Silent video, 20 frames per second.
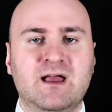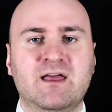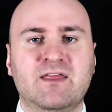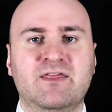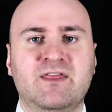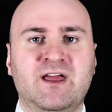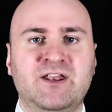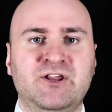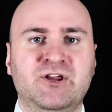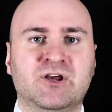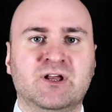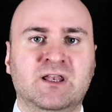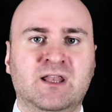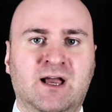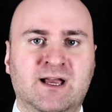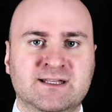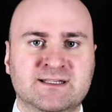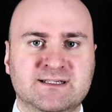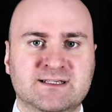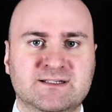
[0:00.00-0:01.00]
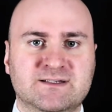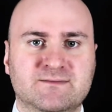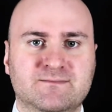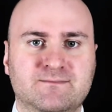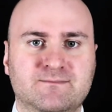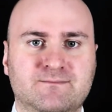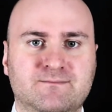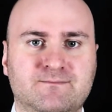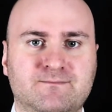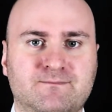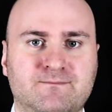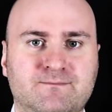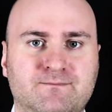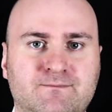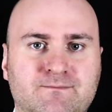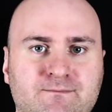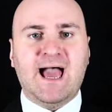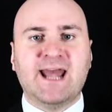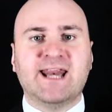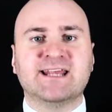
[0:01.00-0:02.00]
Then you can light it.
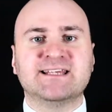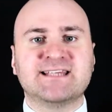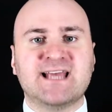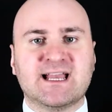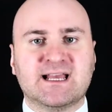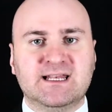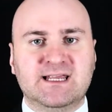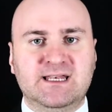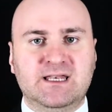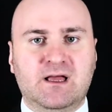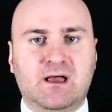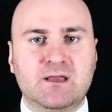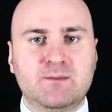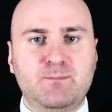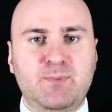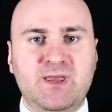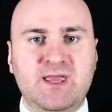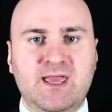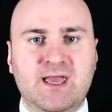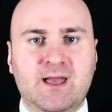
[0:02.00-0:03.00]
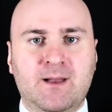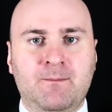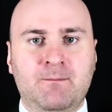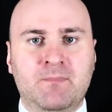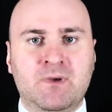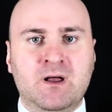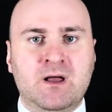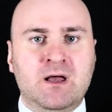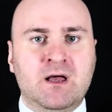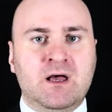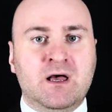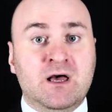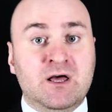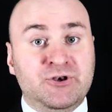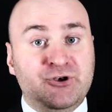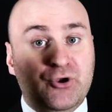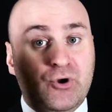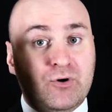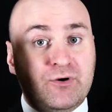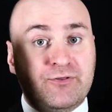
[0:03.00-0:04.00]
At exactly 9 PM,
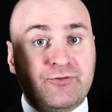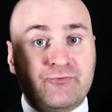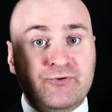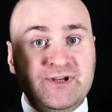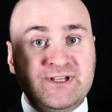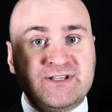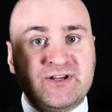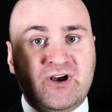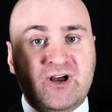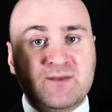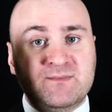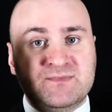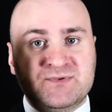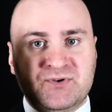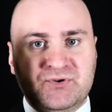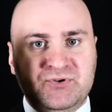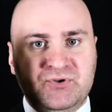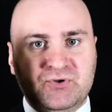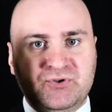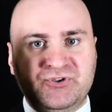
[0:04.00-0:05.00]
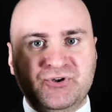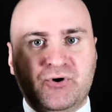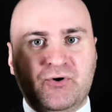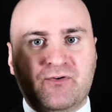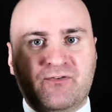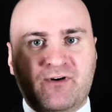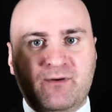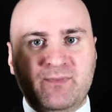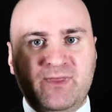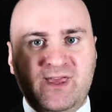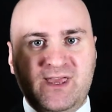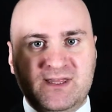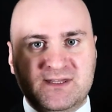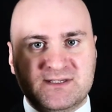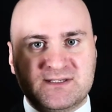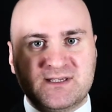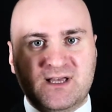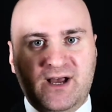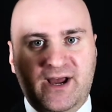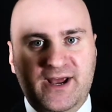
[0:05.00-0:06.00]
knock 3 times on your door from the
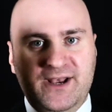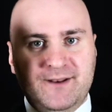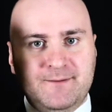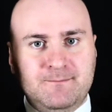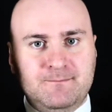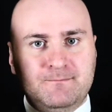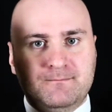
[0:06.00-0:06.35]
inside